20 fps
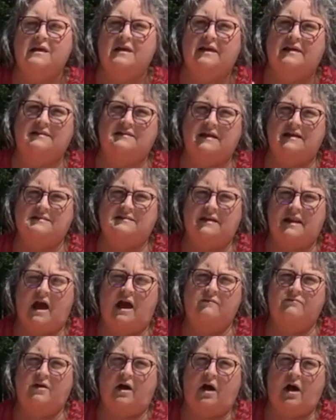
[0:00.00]
it doesn't
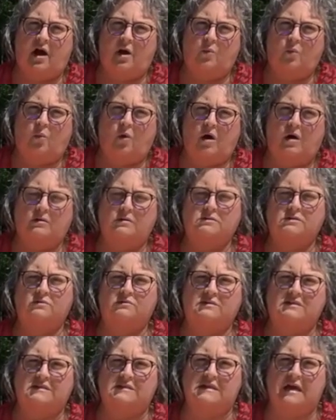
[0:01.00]
have the hot water, so
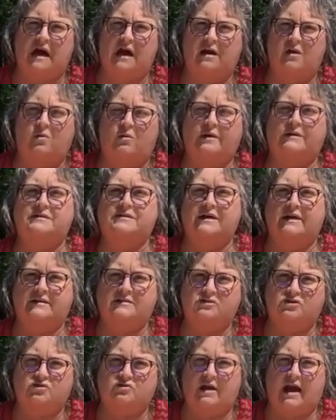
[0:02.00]
it's not going to
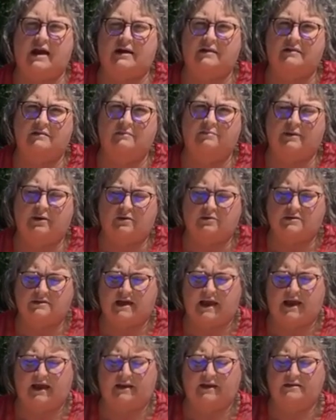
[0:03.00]
extract the bitter
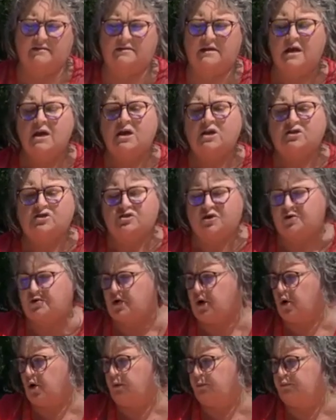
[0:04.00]
tannins. So
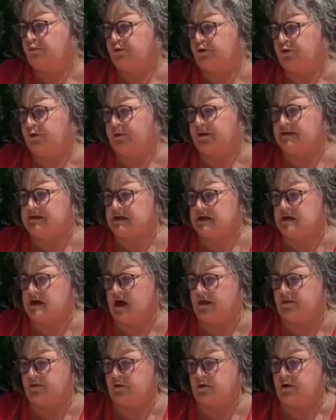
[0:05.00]
cold brew is
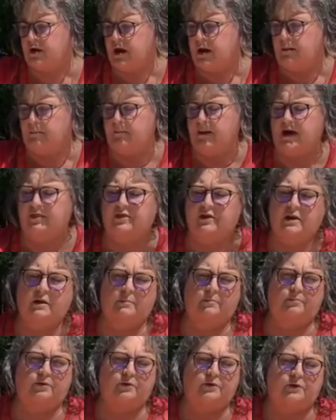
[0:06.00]
another method.
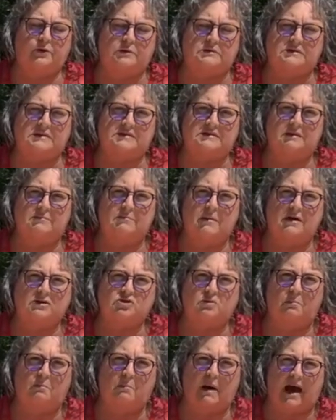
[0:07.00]
It produces a
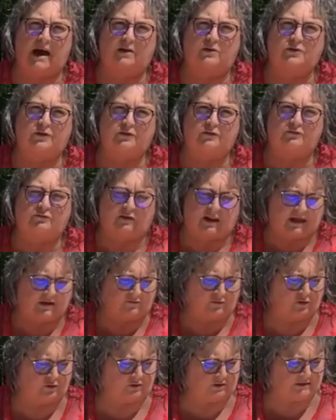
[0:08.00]
much milder
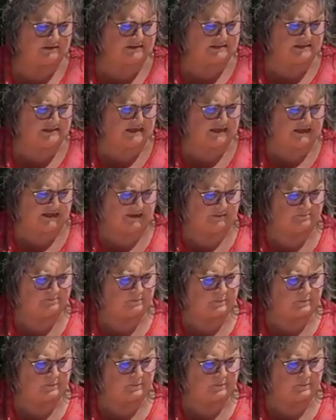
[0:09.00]
flavored tea.